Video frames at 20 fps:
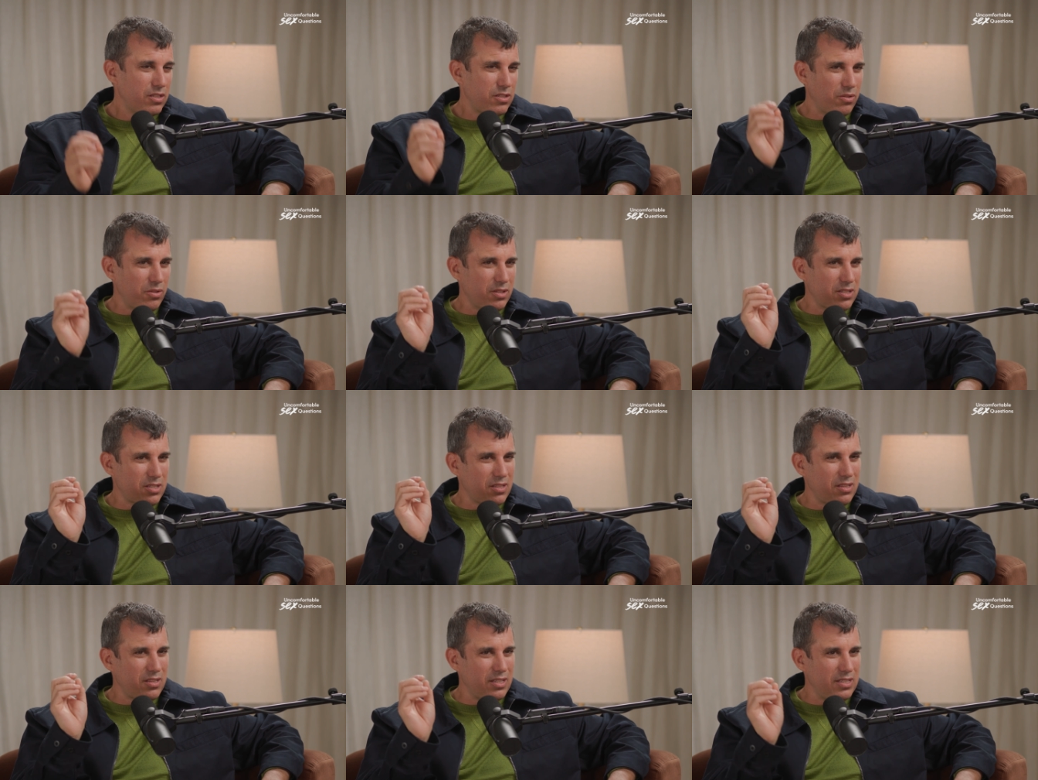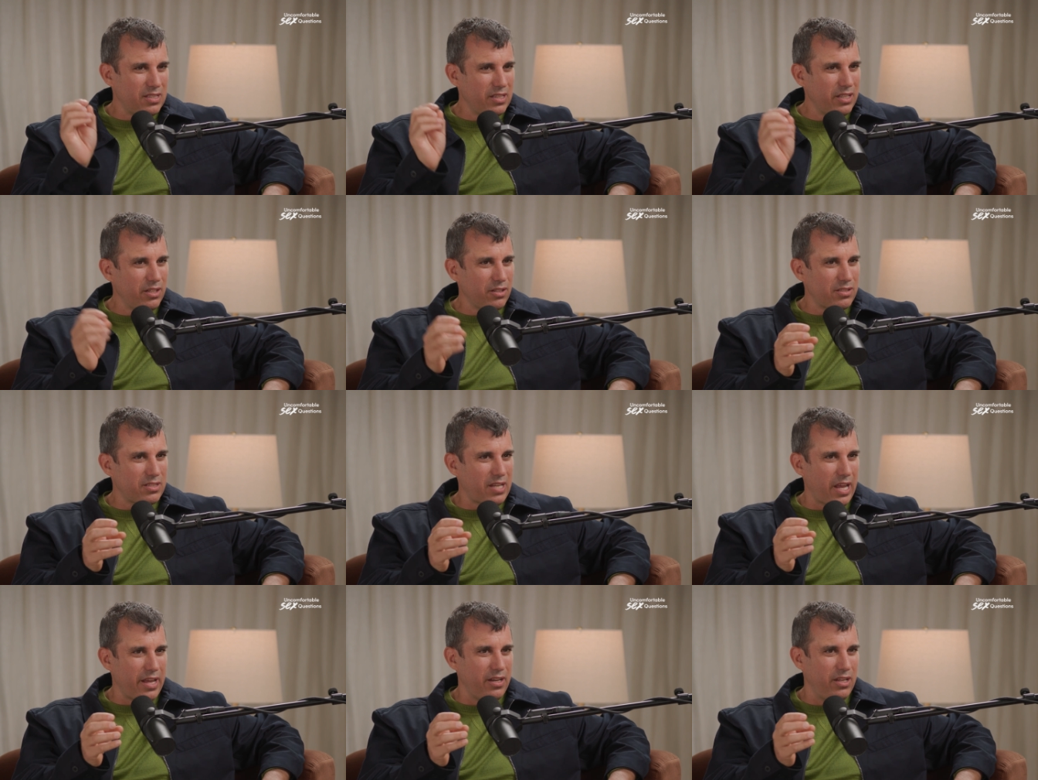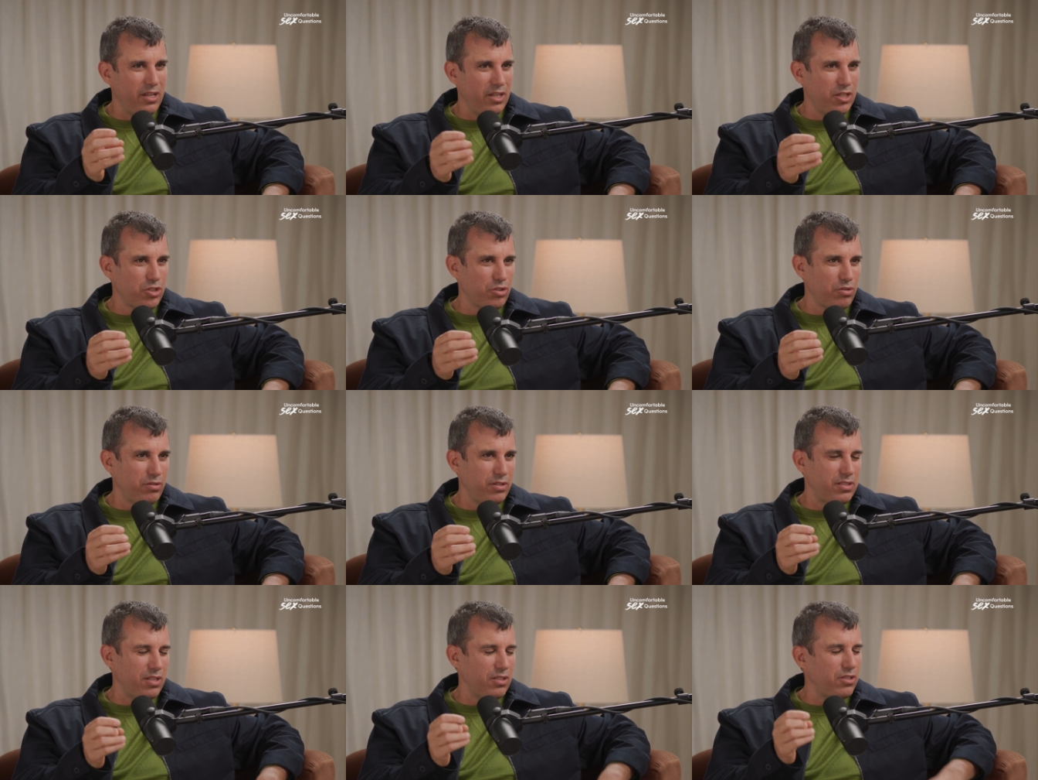So these little tiny
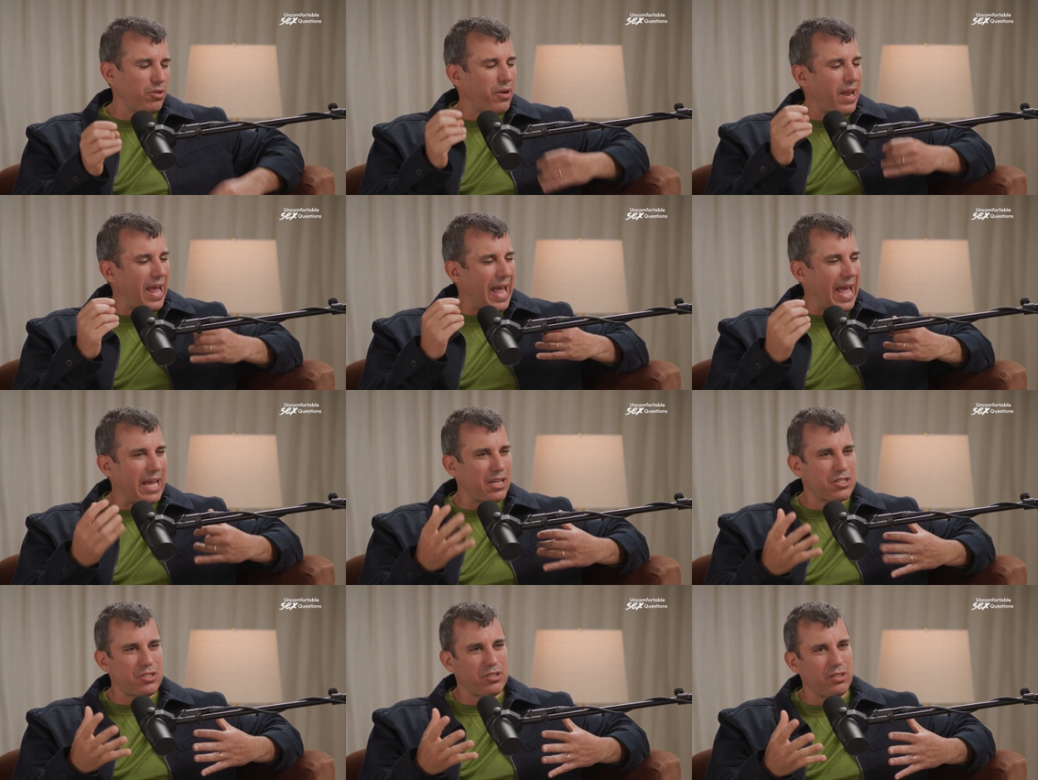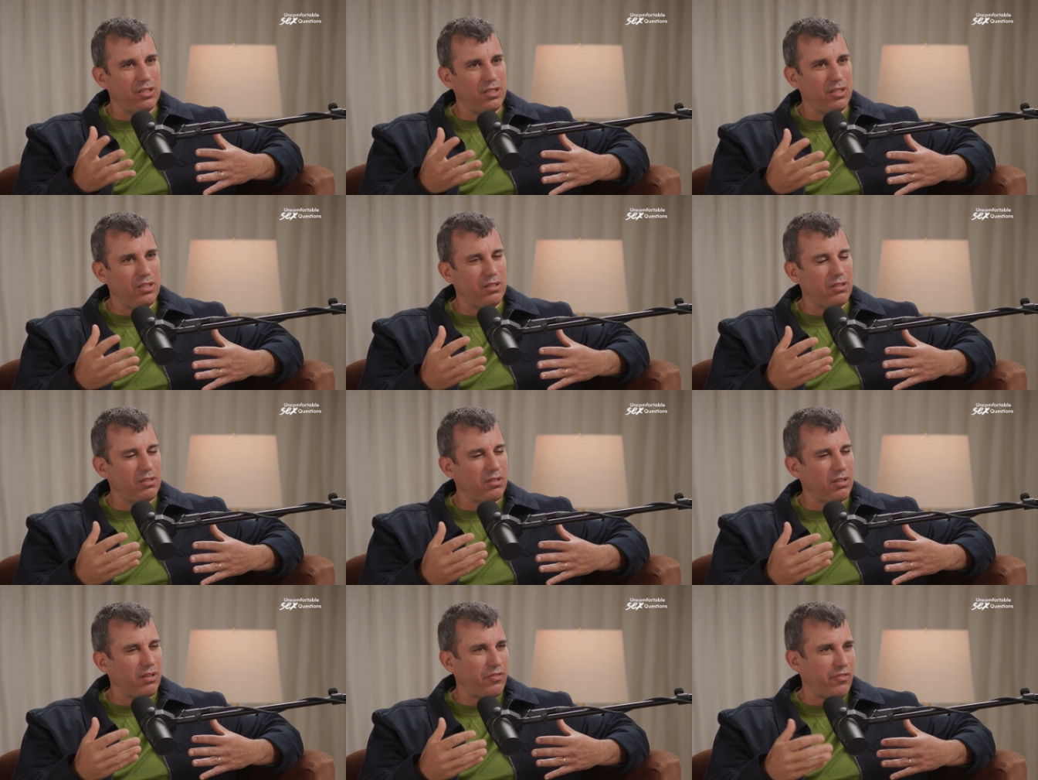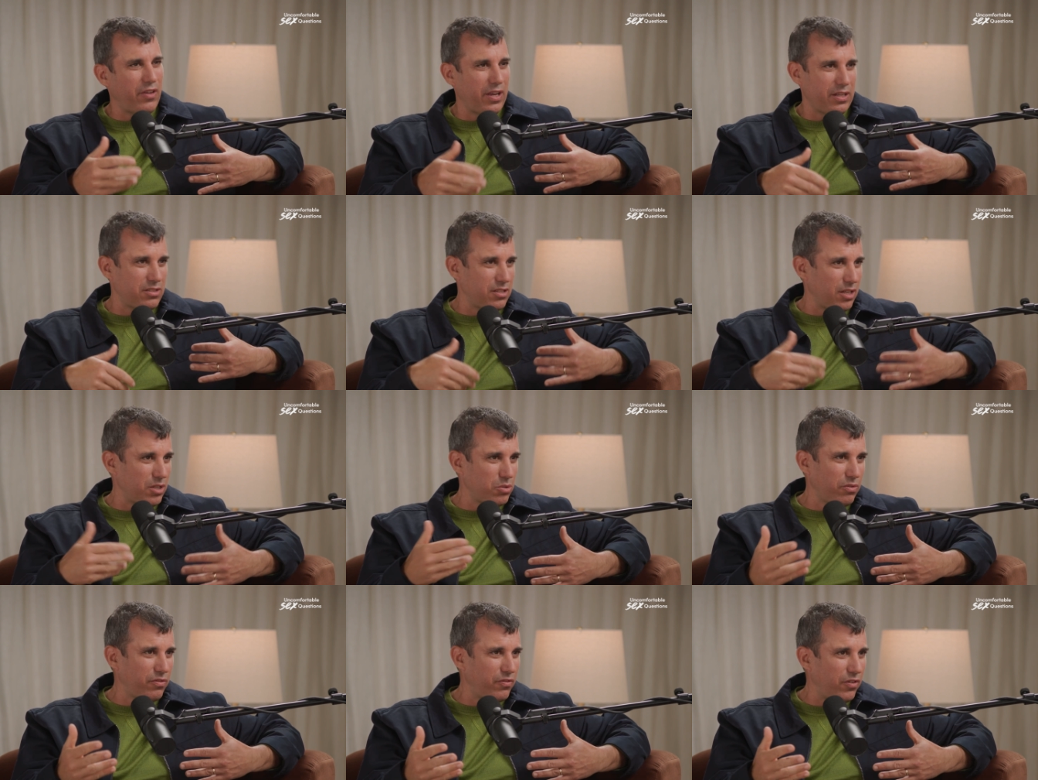injuries that don't actually affect
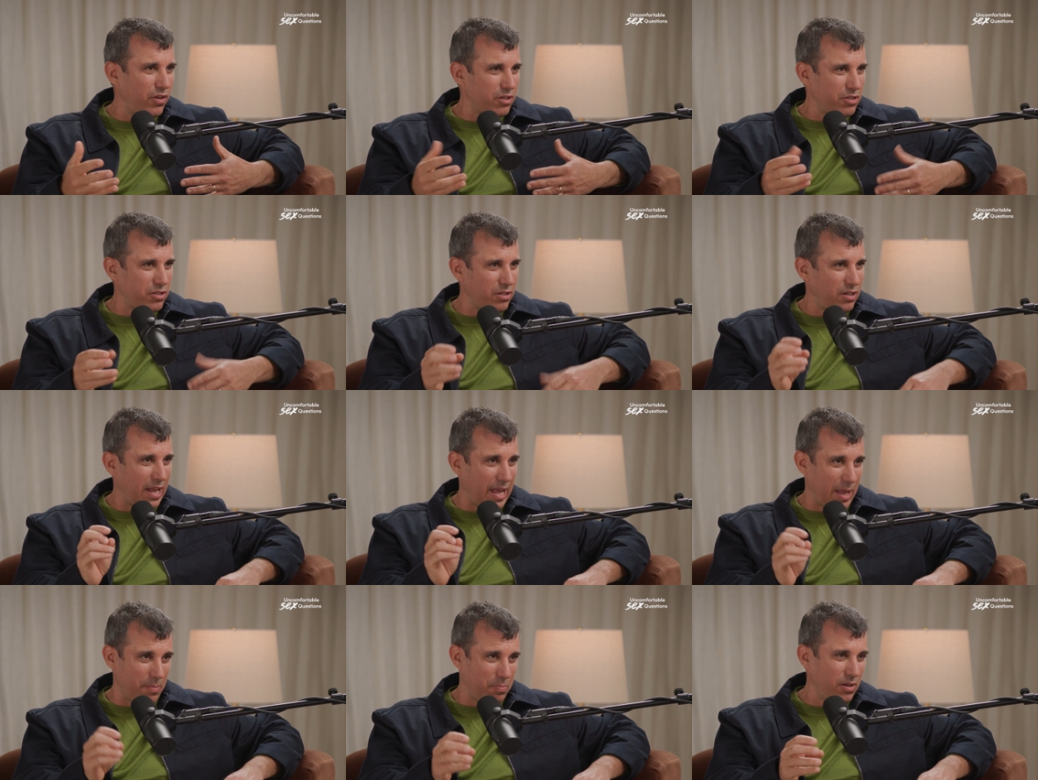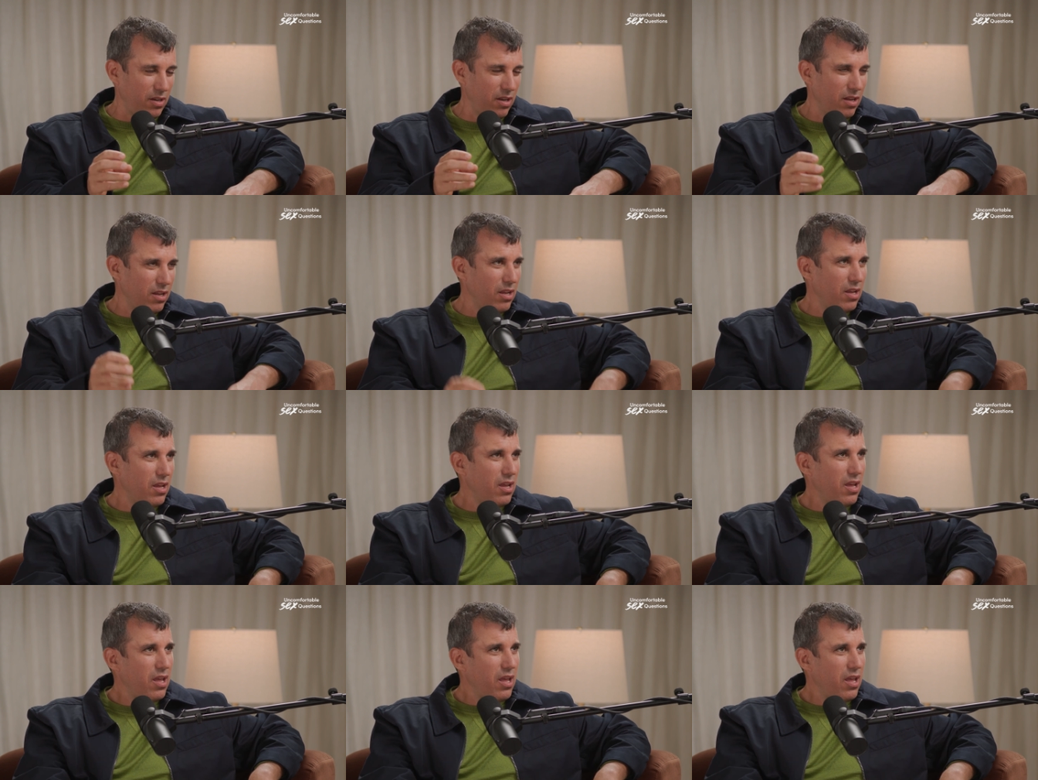sexual function happen. Right.